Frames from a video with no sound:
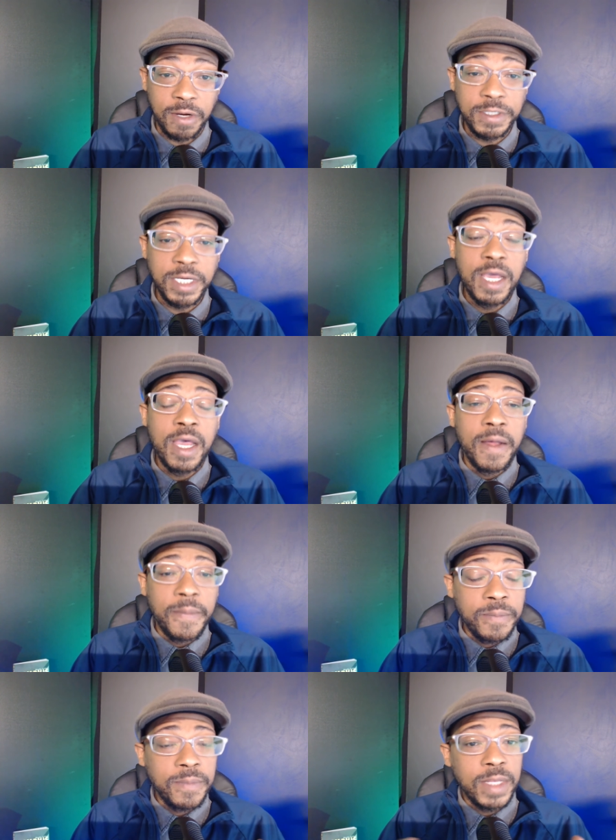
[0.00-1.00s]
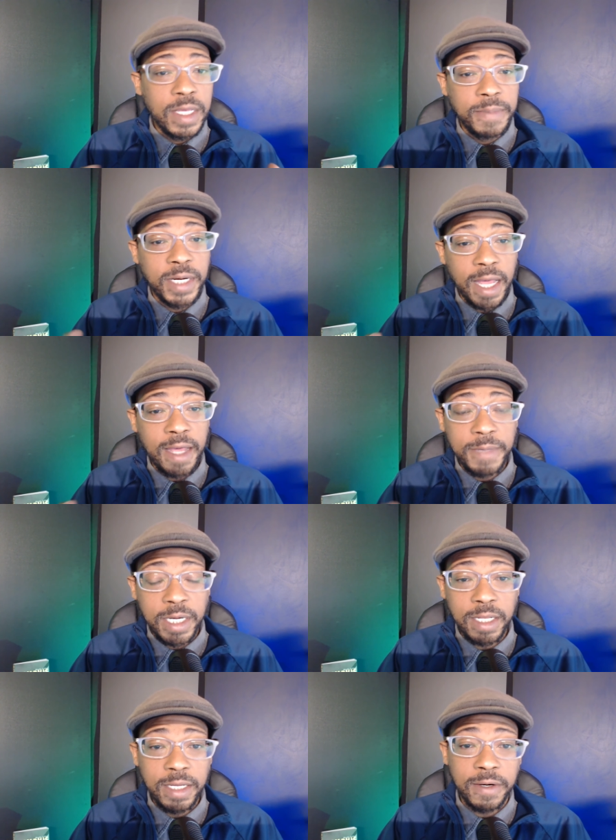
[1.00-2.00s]
church, it became
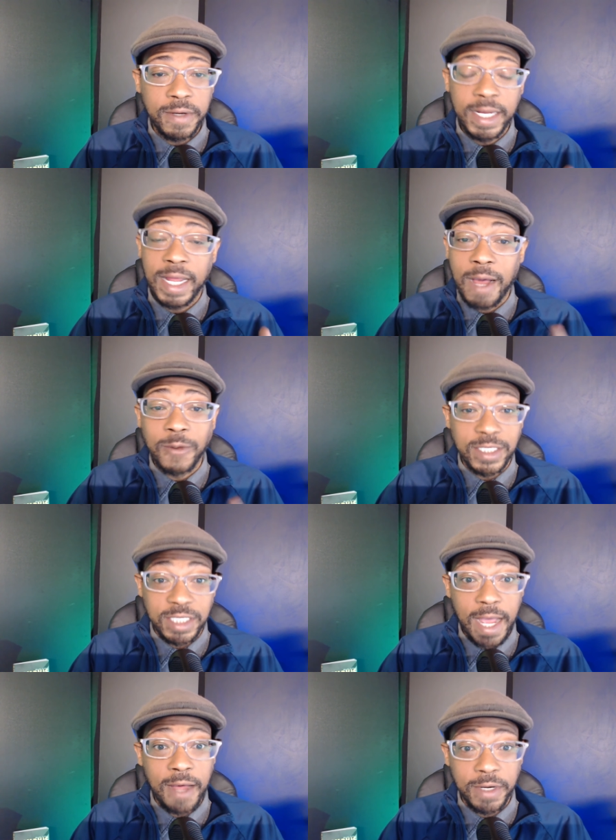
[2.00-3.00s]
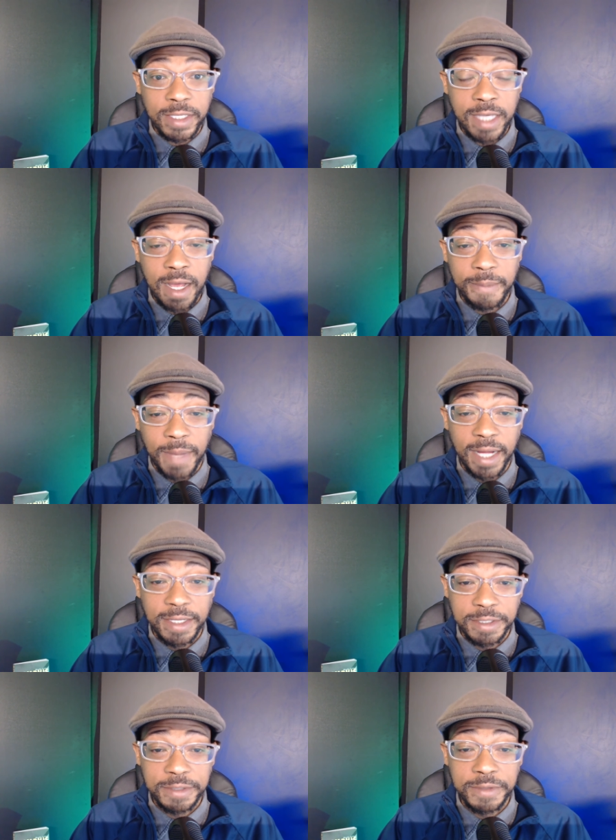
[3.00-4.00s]
clear, and, and I was a child at the time,
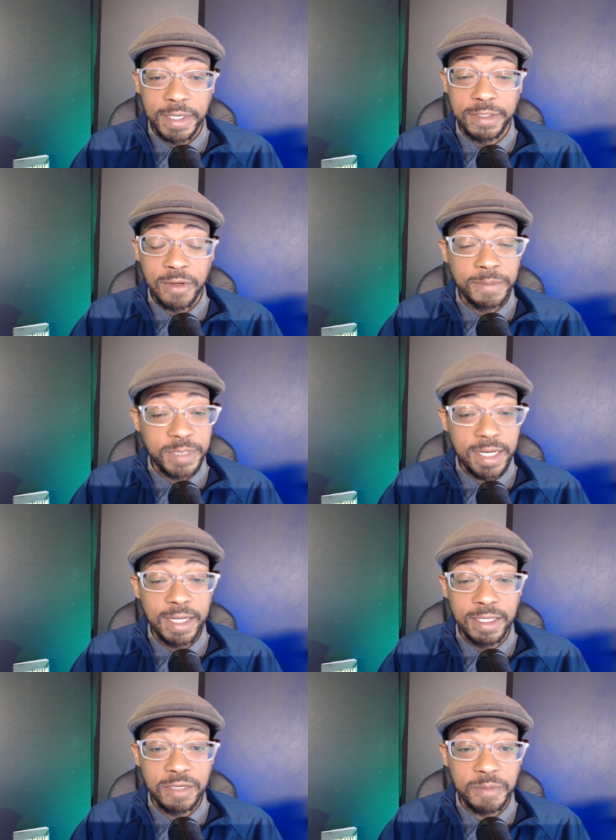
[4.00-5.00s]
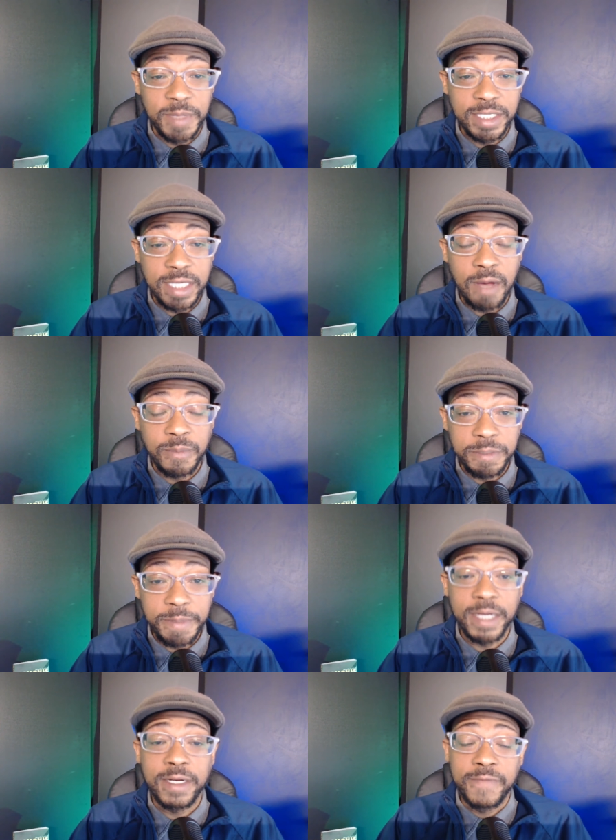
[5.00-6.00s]
mind you. And so I'm saying this from that child
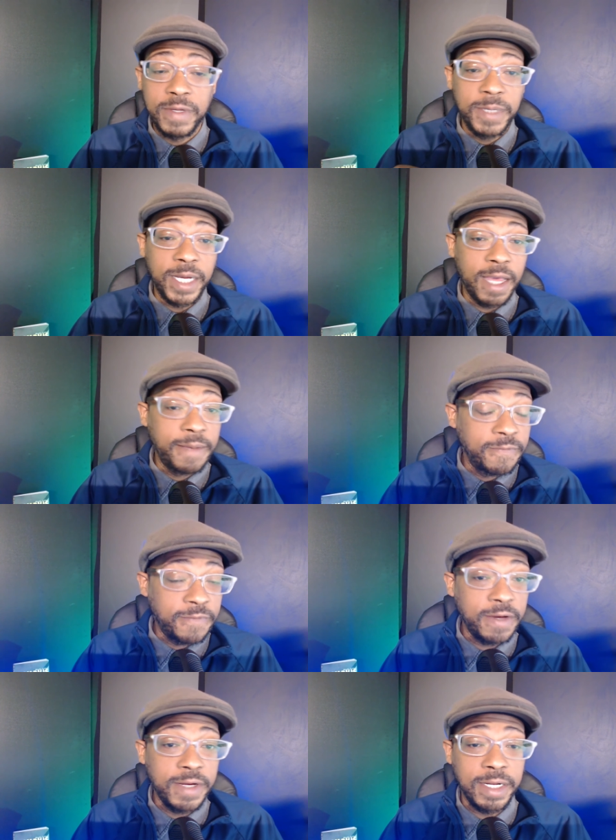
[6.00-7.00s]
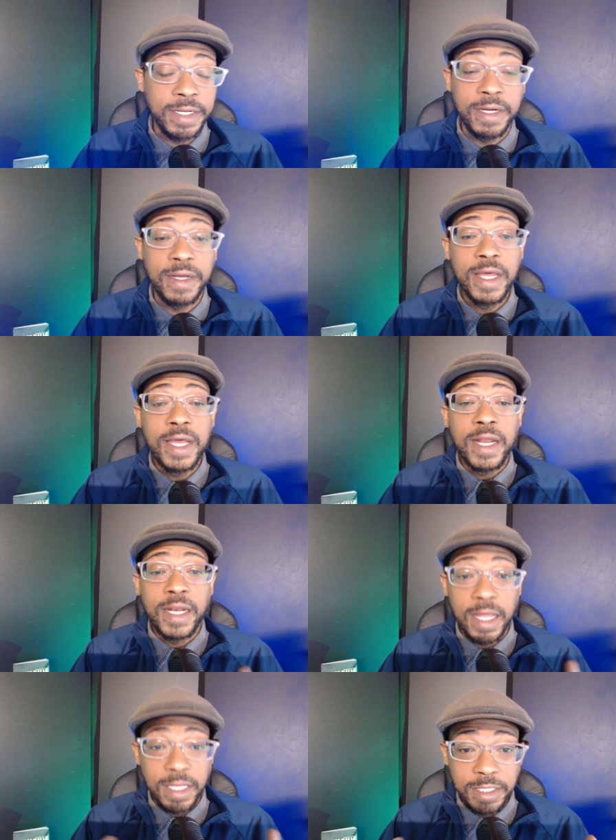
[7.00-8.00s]
perspective. It became very clear
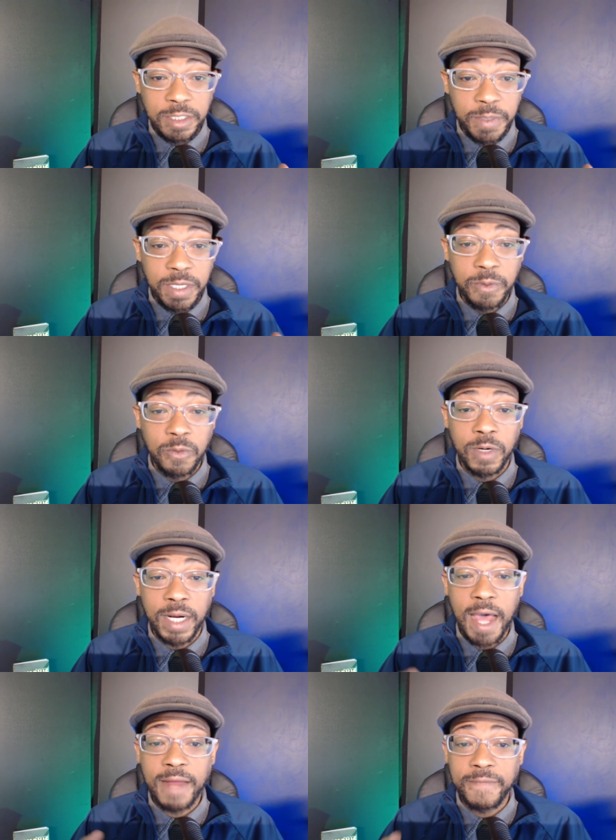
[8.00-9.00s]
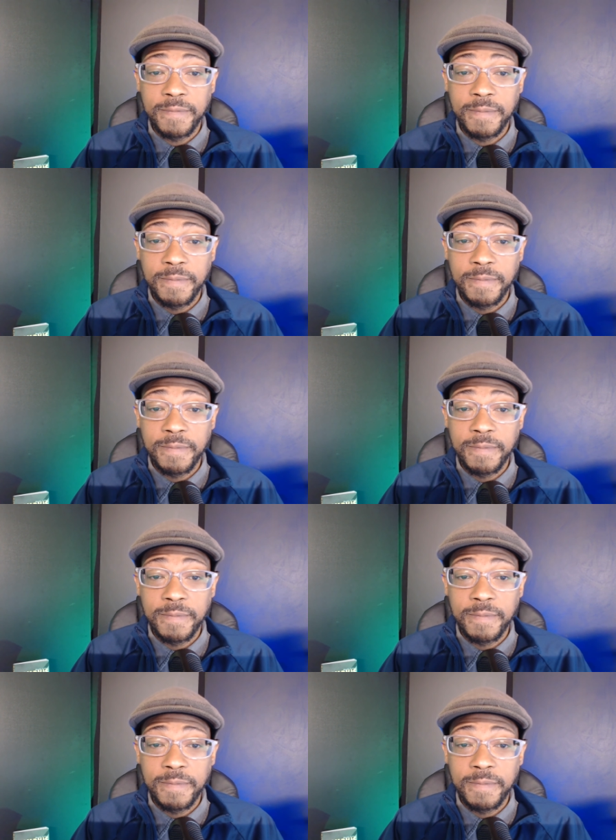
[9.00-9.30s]
that these people were not